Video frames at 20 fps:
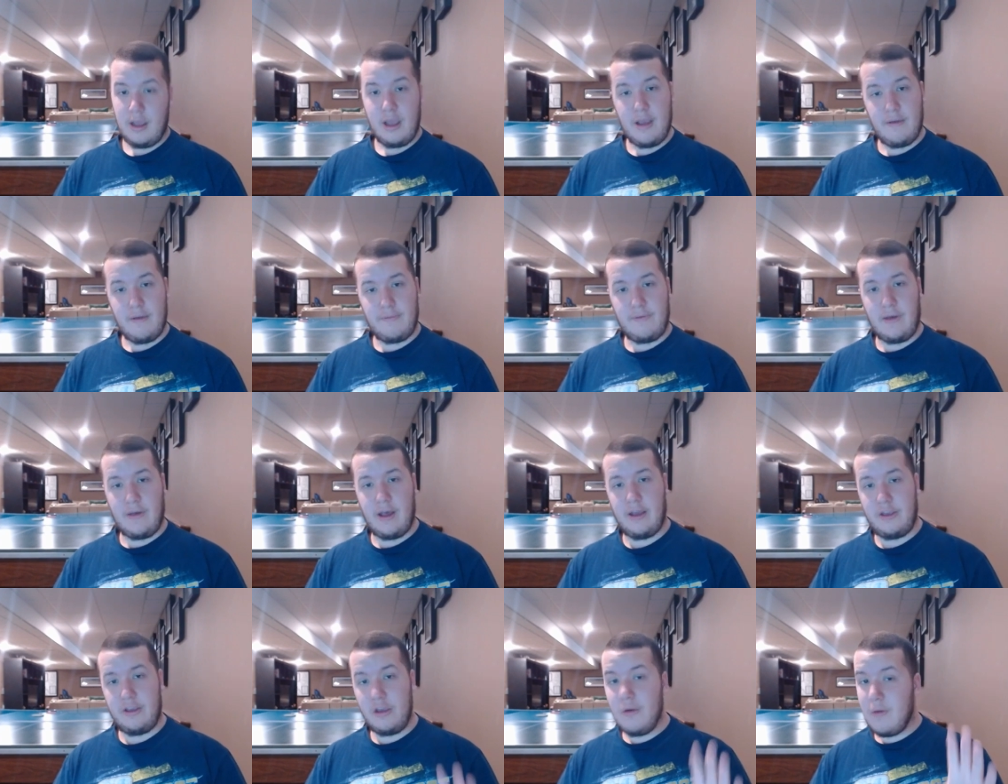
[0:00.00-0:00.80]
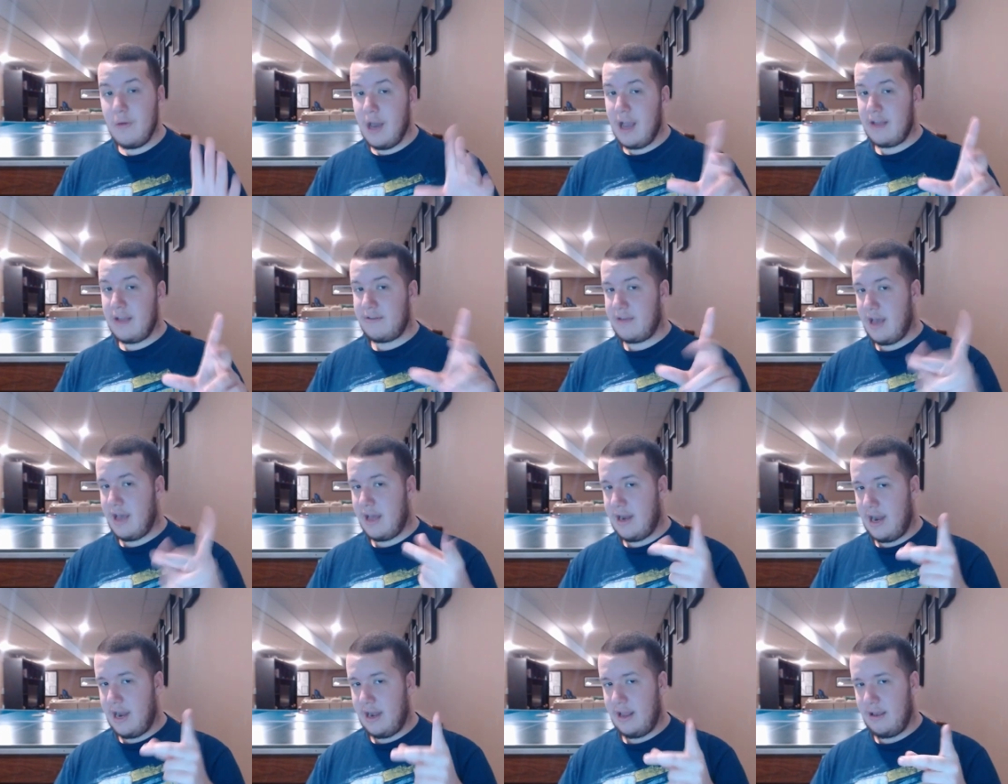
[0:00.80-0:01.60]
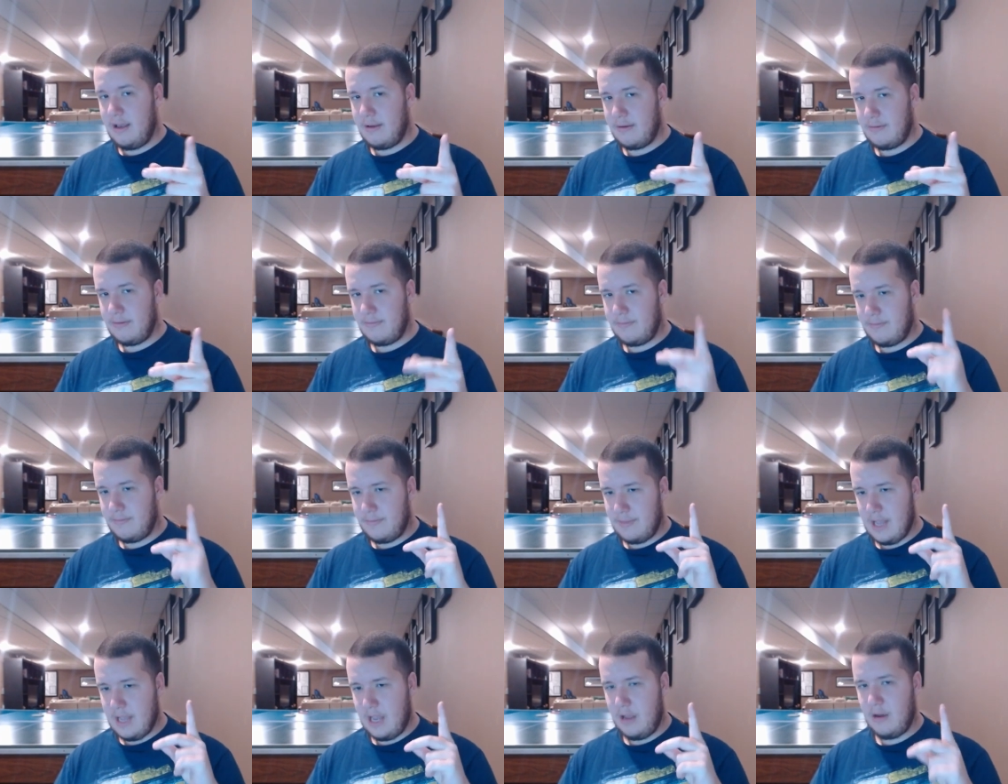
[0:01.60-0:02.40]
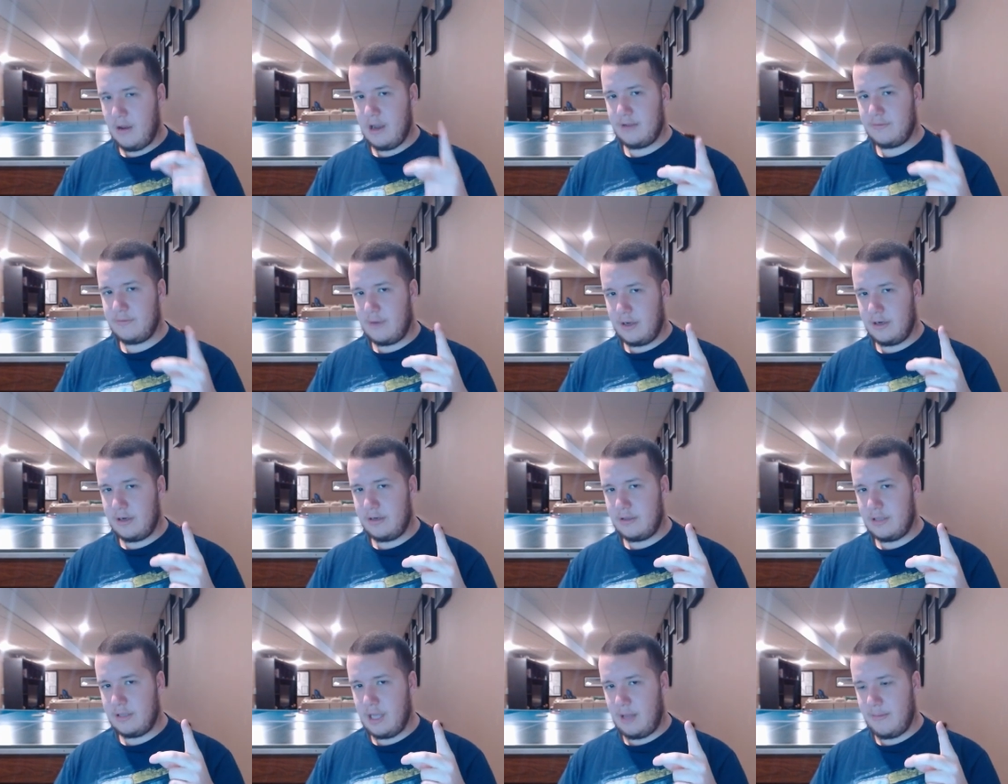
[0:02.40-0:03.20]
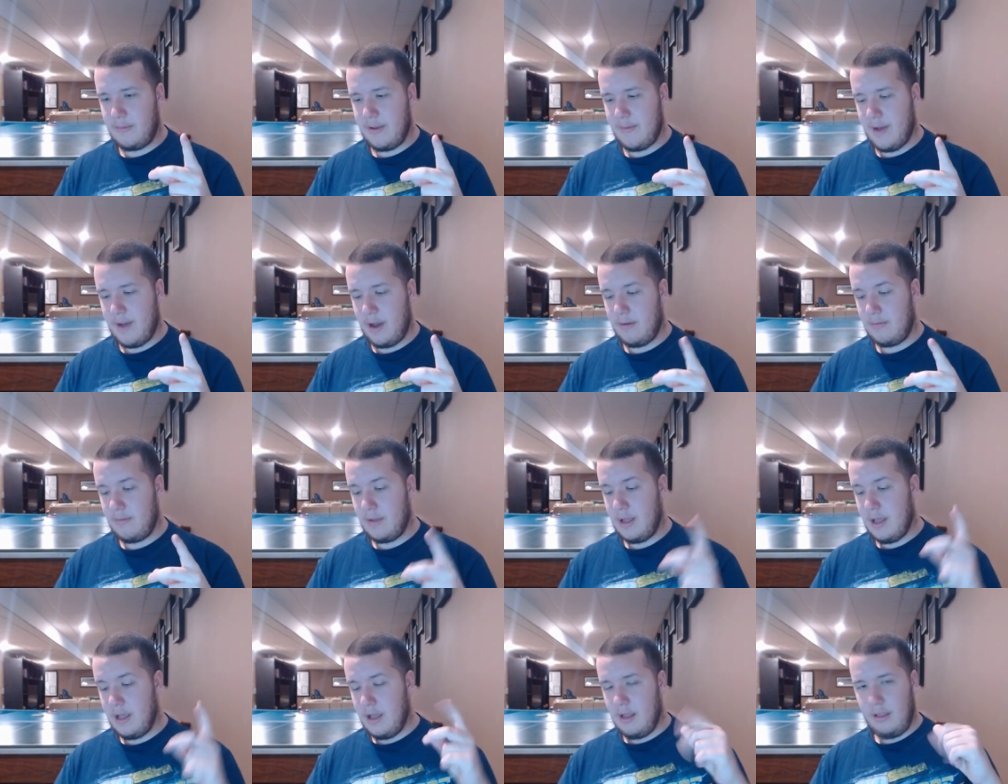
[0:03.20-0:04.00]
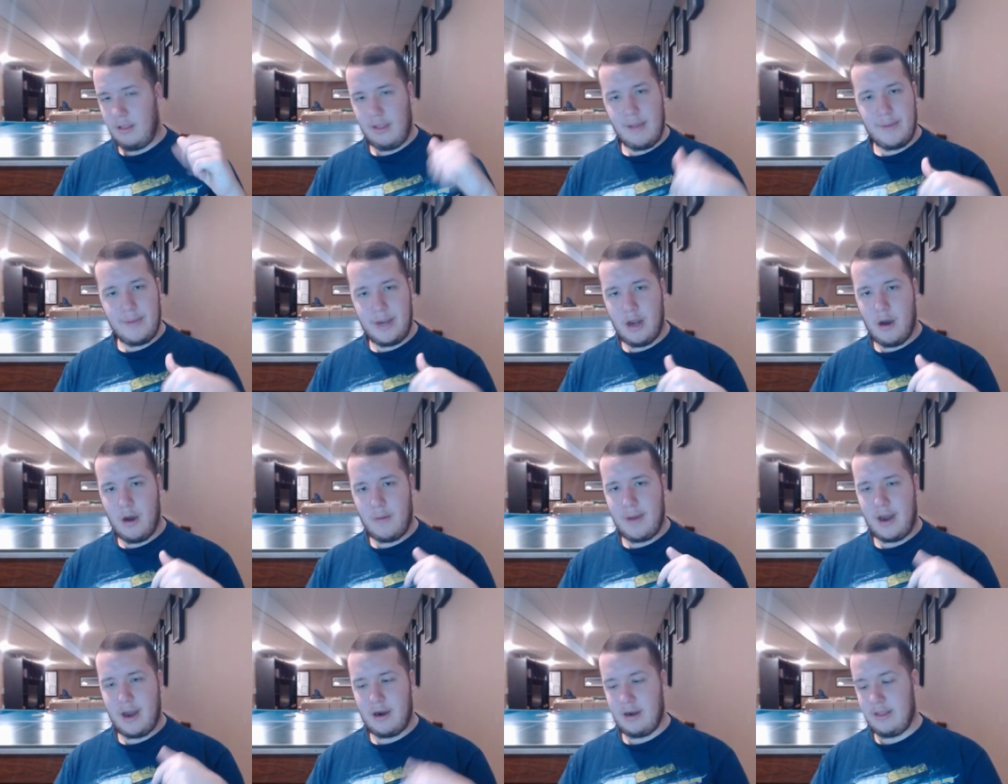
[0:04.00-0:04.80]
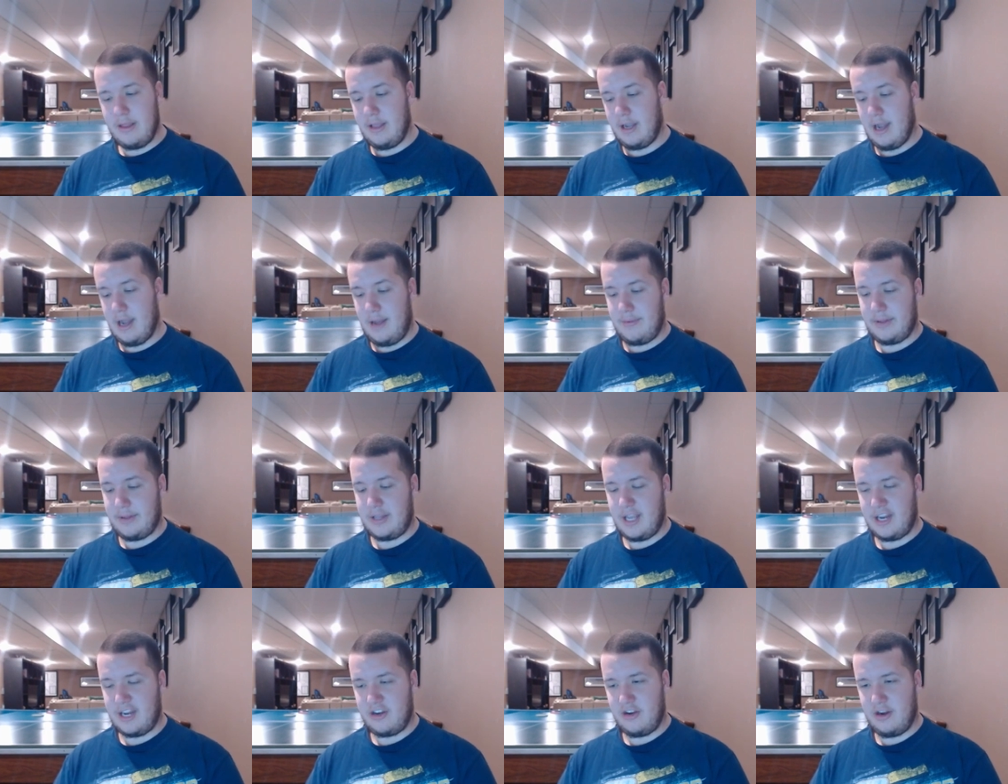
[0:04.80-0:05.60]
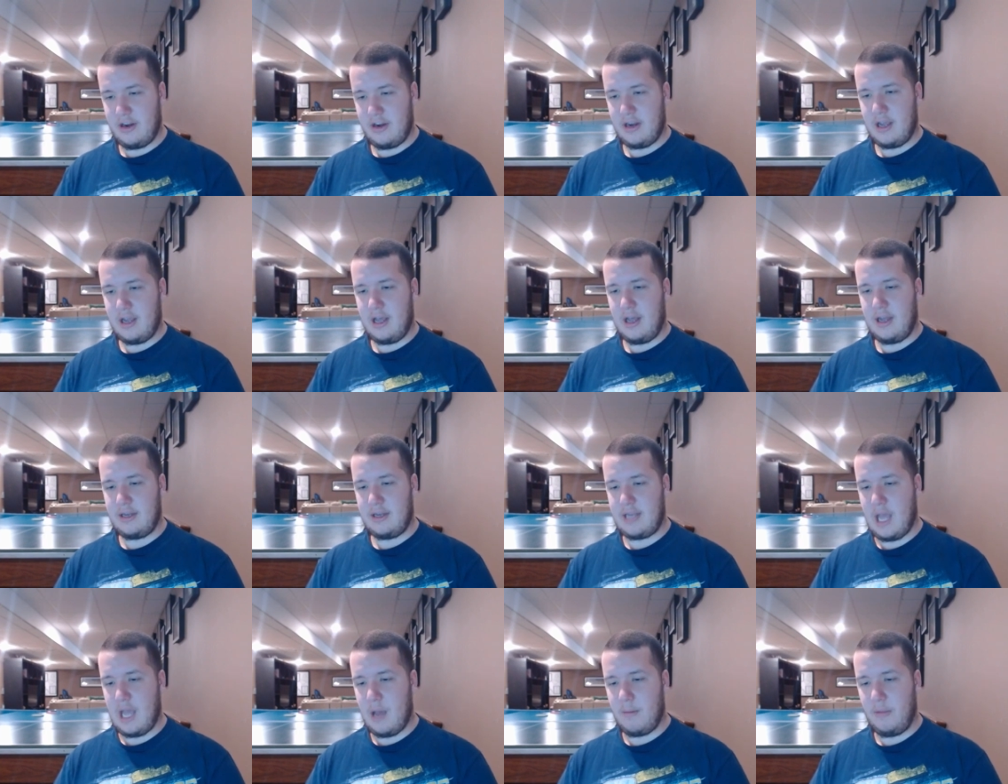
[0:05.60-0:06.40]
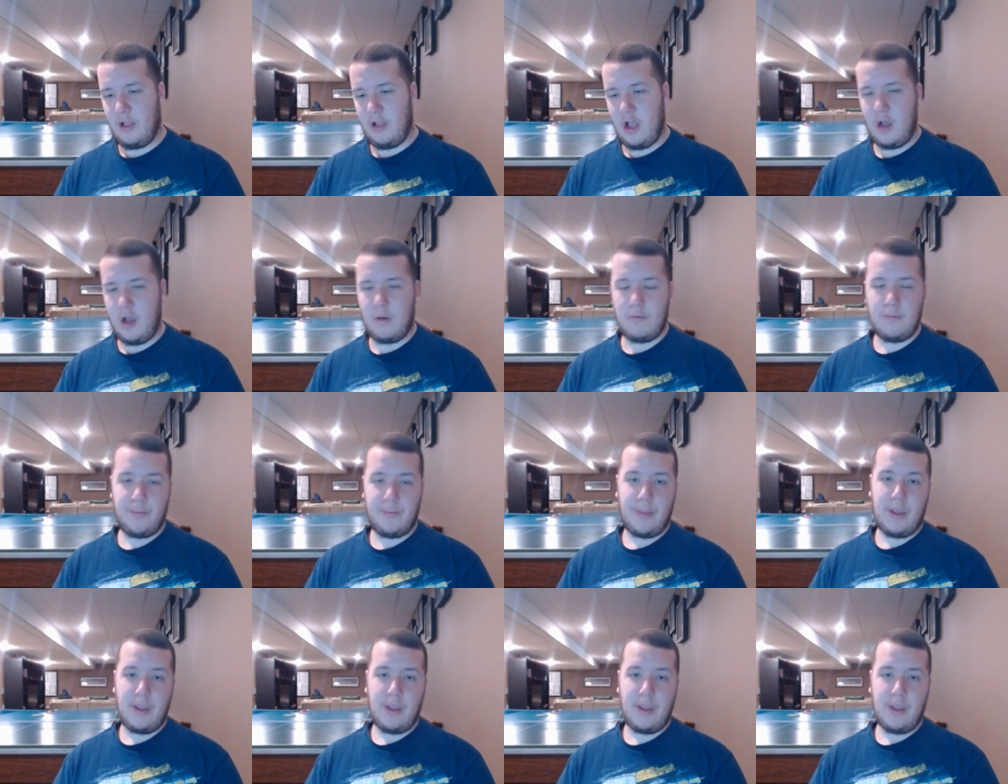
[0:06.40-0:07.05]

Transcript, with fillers: if uh, you guys got any that you guys want to tell me about, let me know about it in the comment section uh, down below.